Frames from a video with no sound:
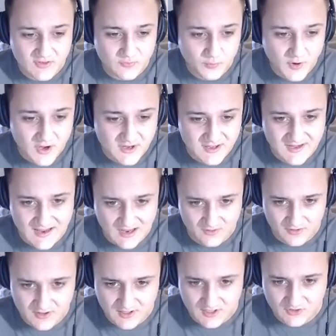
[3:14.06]
working out
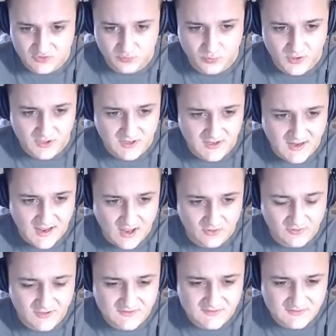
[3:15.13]
here. It's working out.
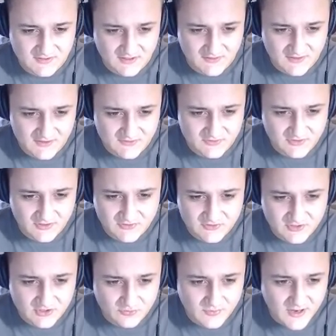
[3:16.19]
Let's see. Let's
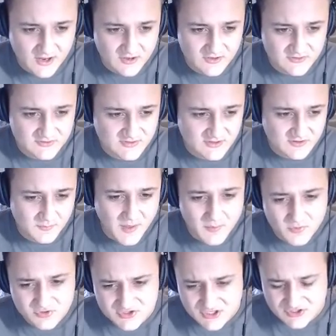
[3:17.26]
look around at skin tone. Maybe
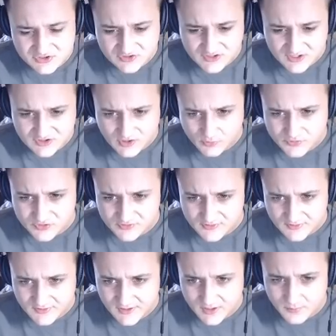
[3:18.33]
we'll change our skin tone just a
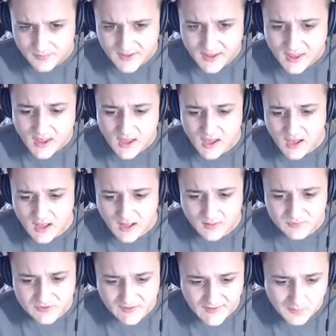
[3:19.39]
little bit
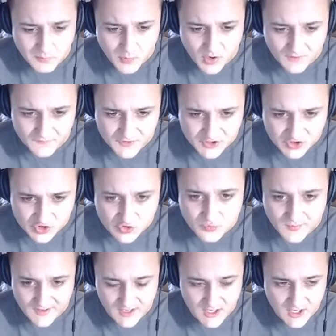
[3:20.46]
to like more of a
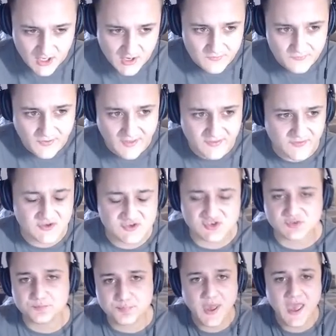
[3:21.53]
human rather than
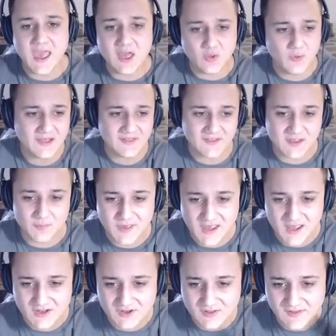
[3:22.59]
just pale white like a
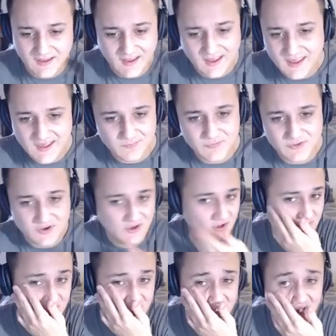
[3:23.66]
panda like I am, you know what I
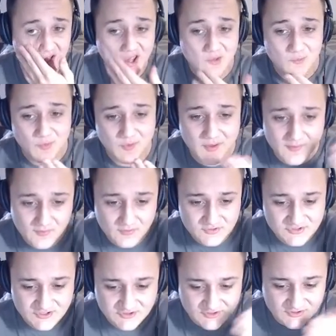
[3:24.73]
mean? But maybe we'll
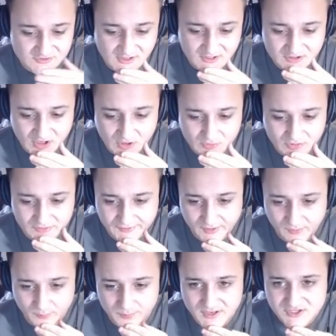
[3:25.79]
change the skin tone a little
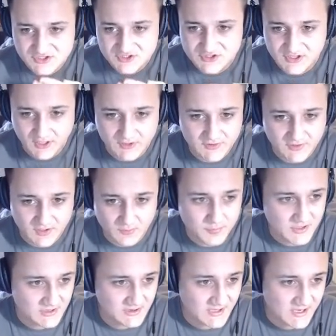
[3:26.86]
bit, just like a little
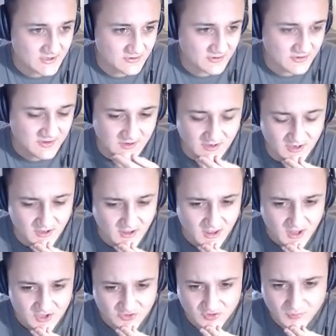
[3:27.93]
bit lighter here
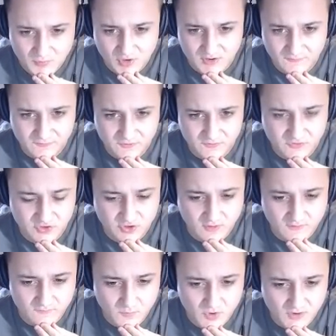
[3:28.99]
to more of
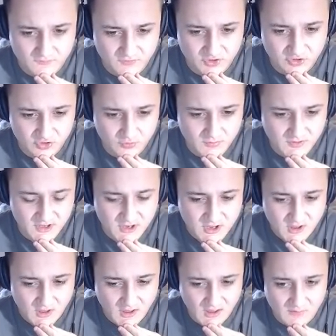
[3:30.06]
a human.
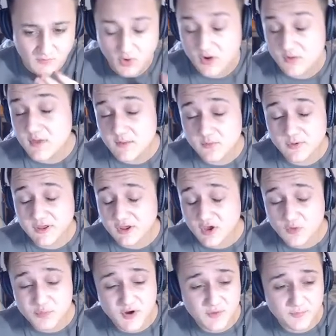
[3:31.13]
Or maybe we could
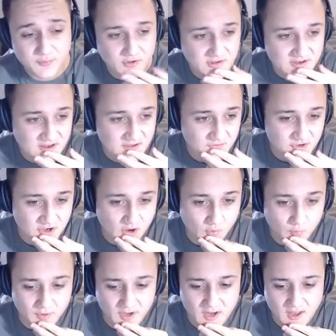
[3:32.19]
go purple. You never know.
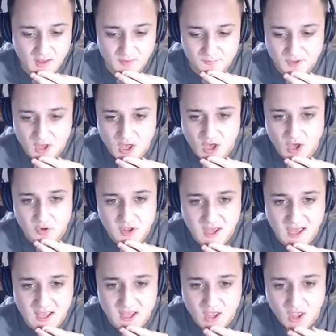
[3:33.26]
But
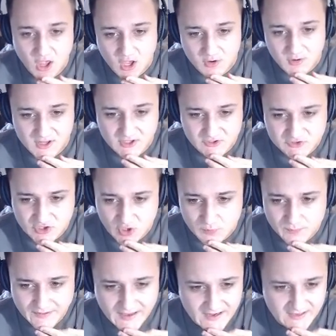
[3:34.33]
okay. All right, let's go
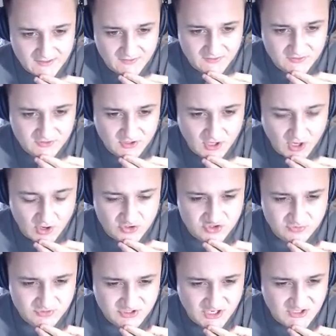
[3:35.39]
body. Let's go.
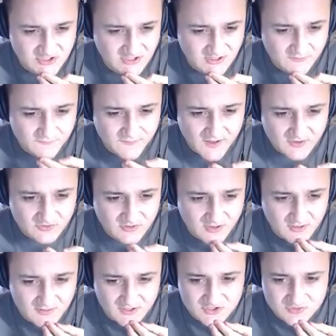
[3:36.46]
Should we change like the face or
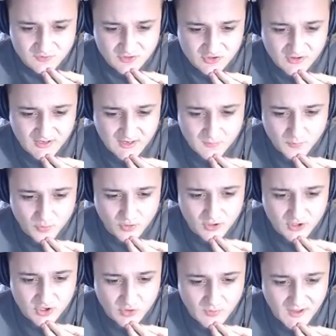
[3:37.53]
anything? Should we do like a more
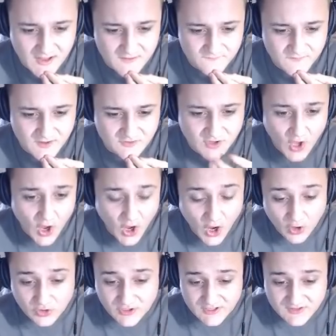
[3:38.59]
kawaii face?
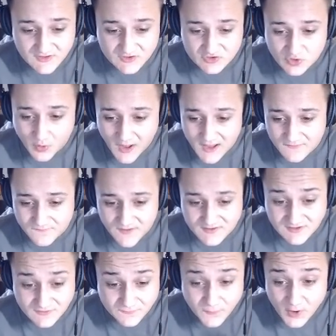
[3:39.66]
Oh, look at this kawaii face.
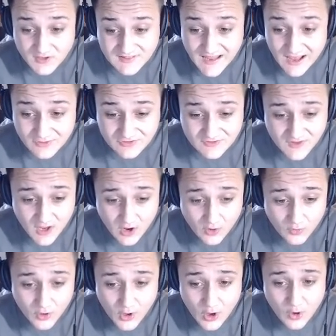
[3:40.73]
It's 4,000
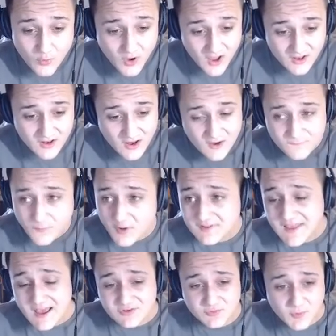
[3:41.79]
though. What?
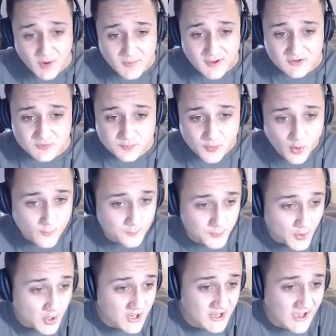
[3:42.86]
4,000 Robux?
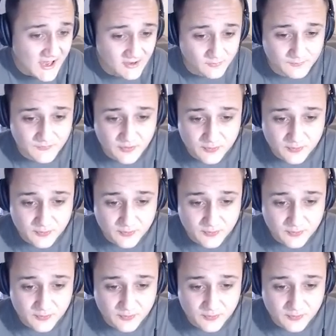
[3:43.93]
Boy, I don't...